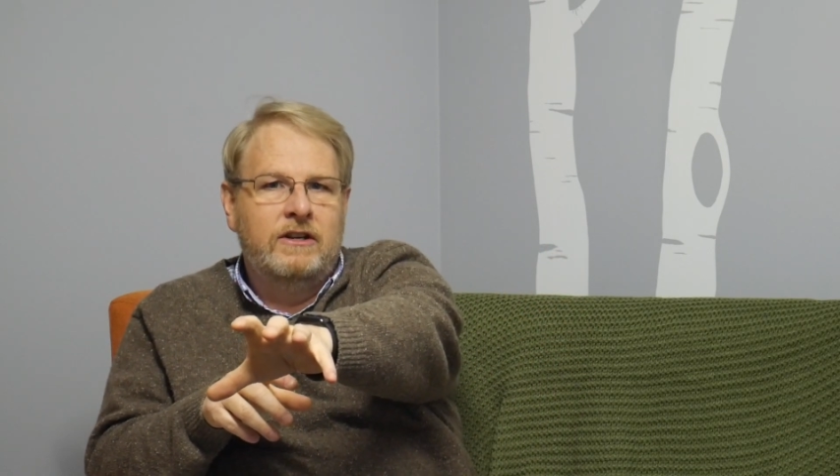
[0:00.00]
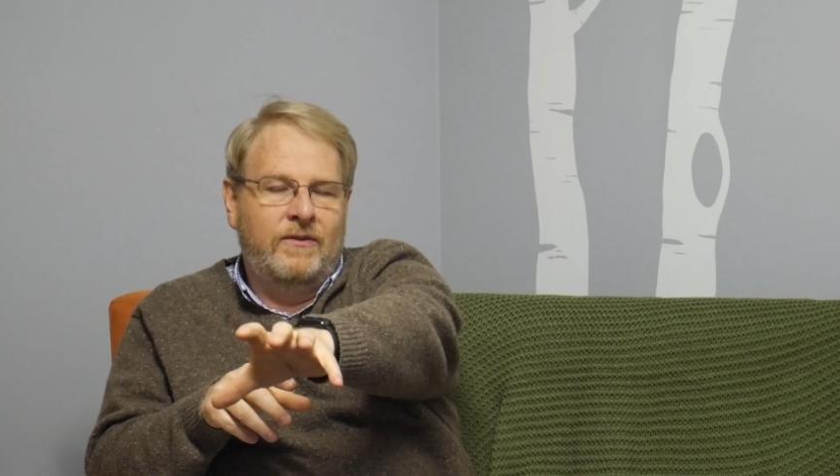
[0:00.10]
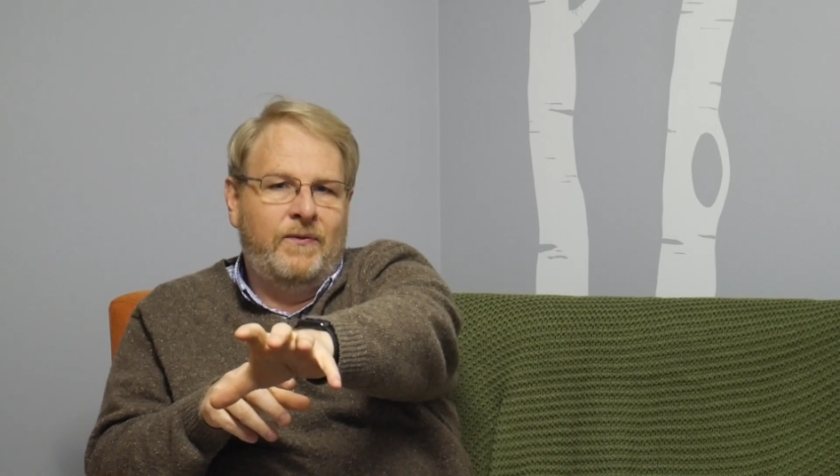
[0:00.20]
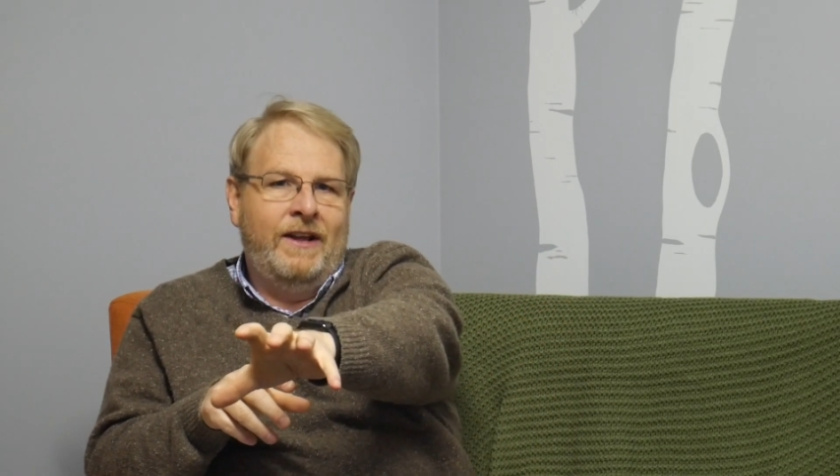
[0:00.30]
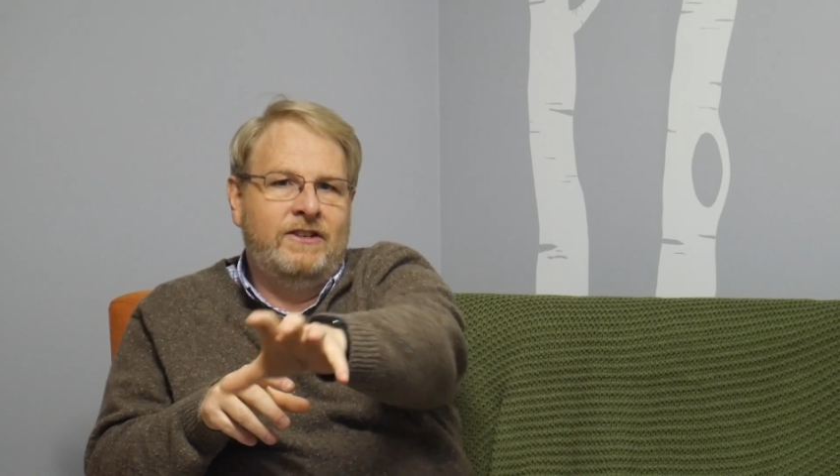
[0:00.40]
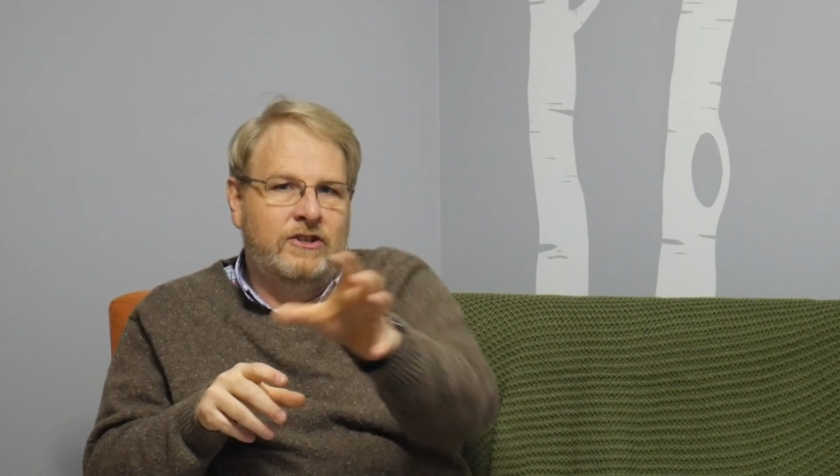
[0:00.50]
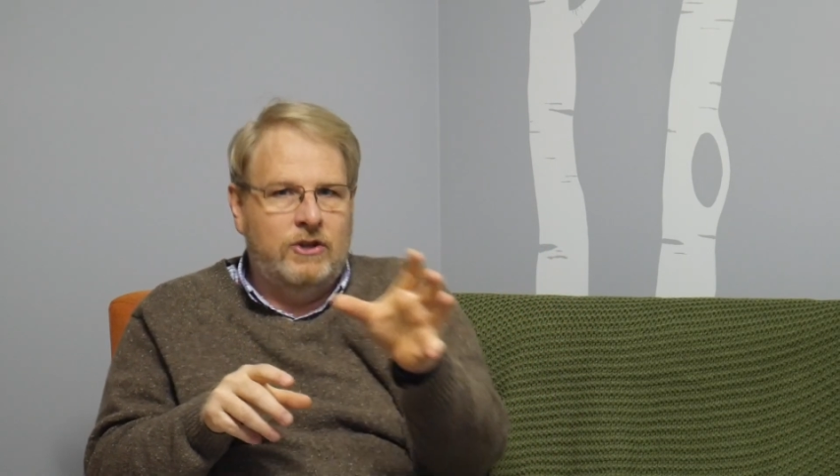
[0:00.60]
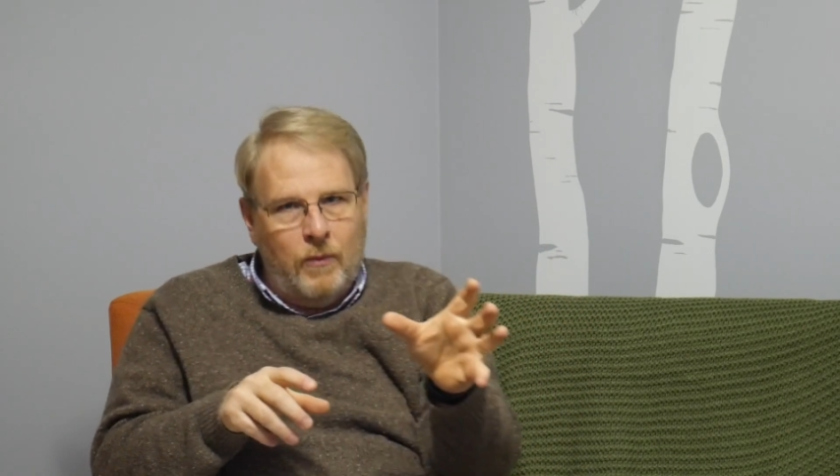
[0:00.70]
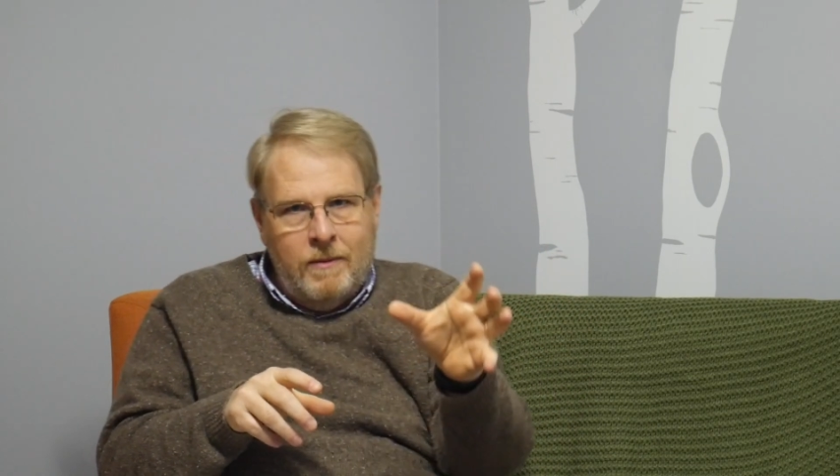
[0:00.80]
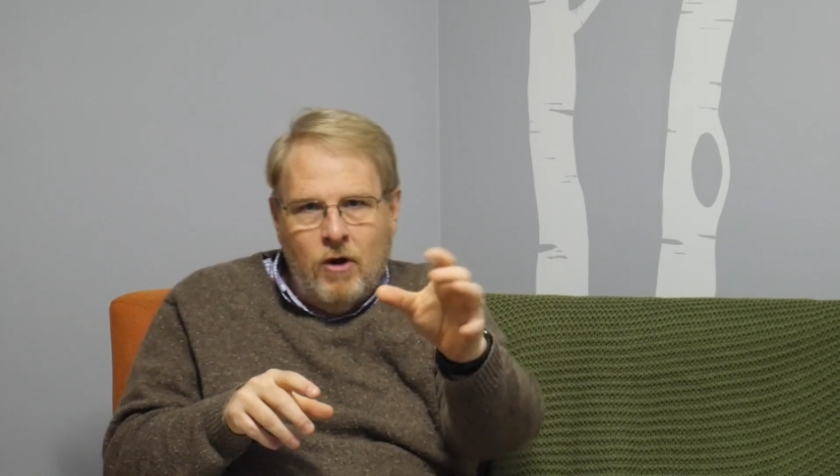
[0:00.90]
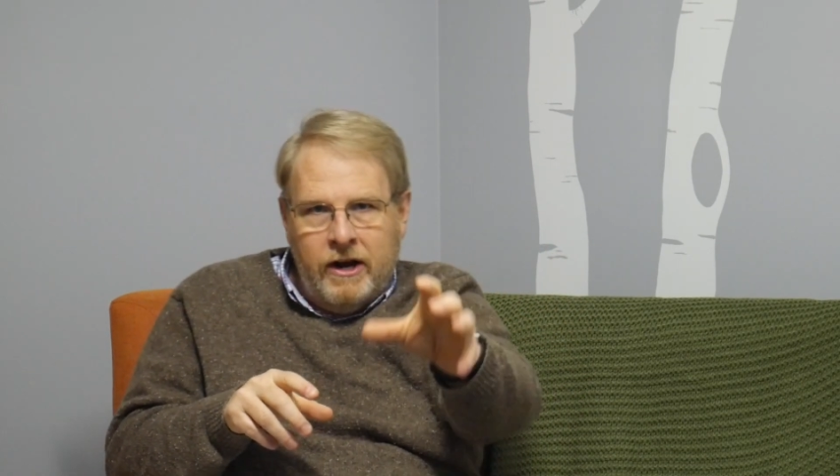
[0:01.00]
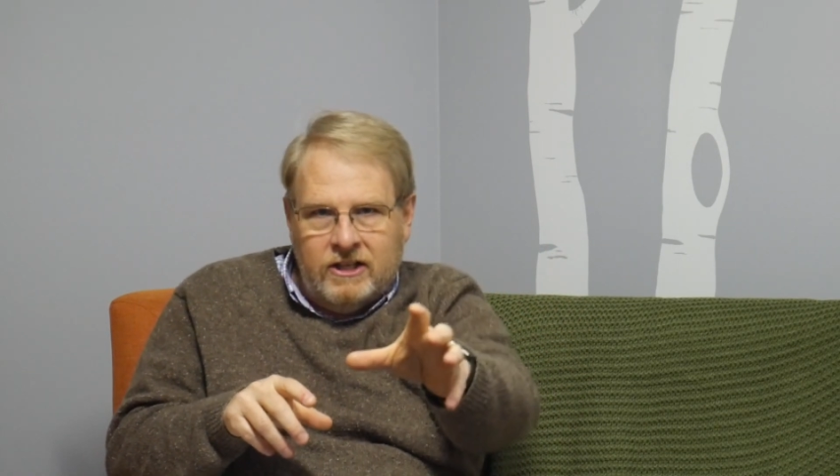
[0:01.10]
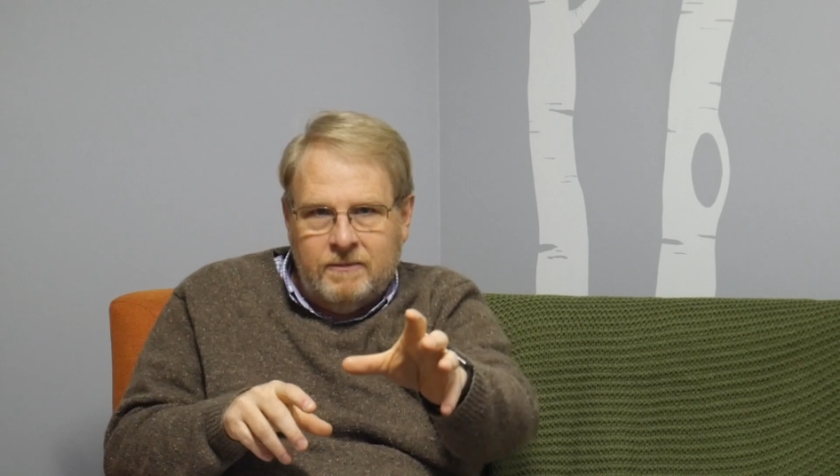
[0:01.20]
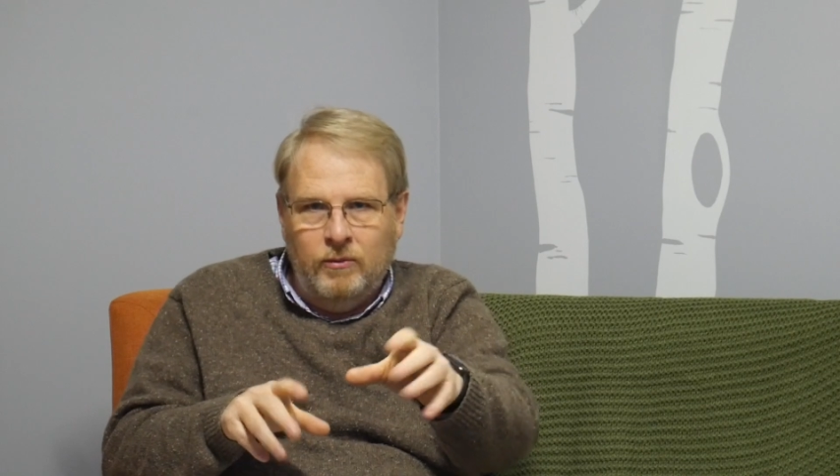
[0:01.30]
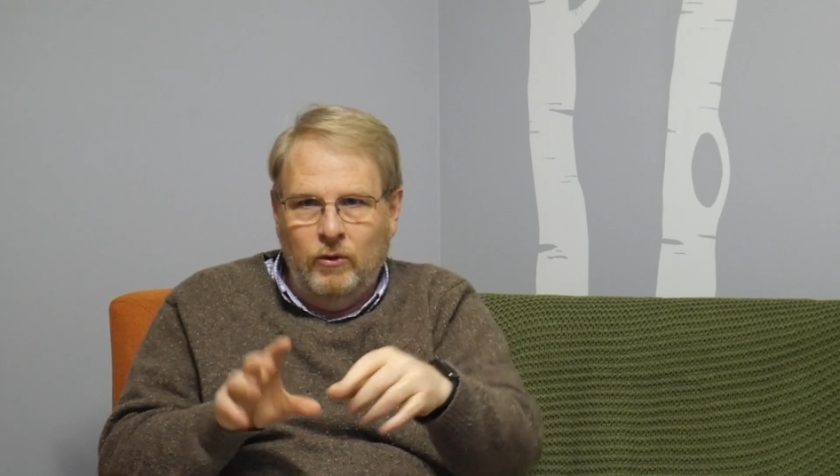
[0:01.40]
defences that we might
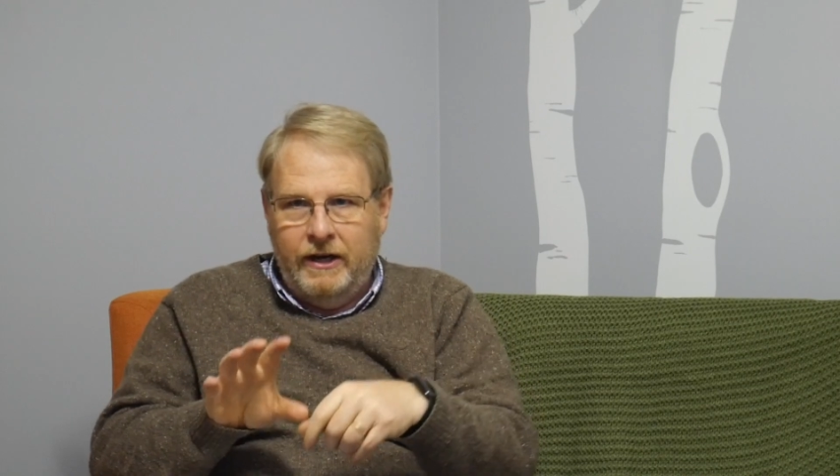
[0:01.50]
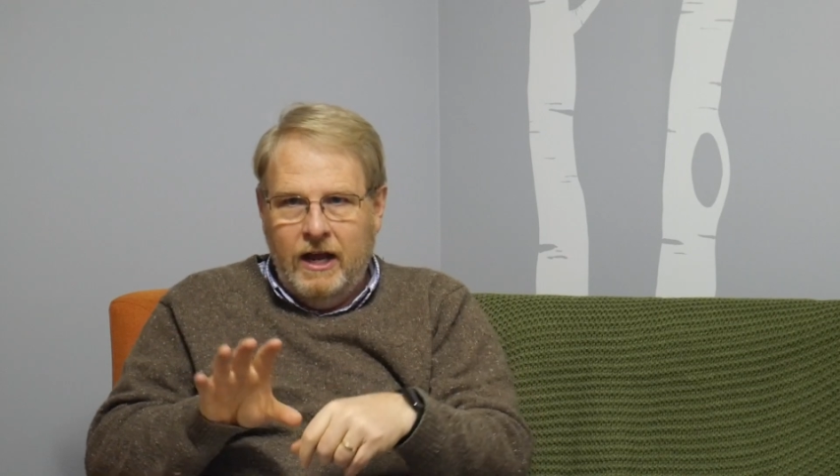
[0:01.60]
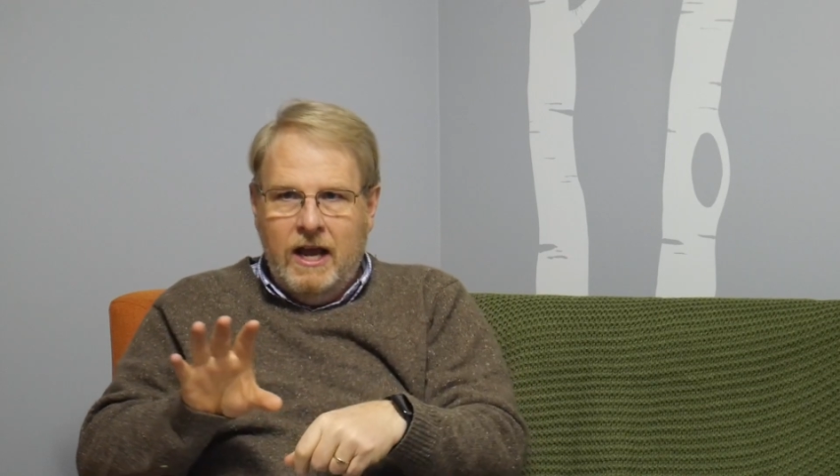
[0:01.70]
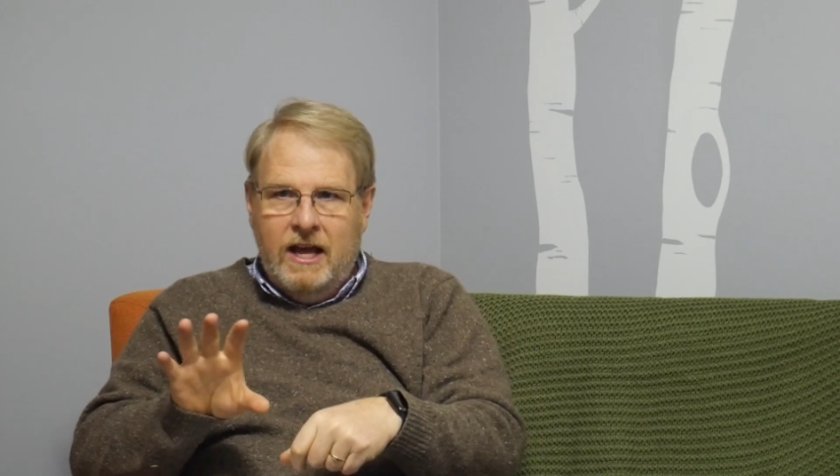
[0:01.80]
exploit.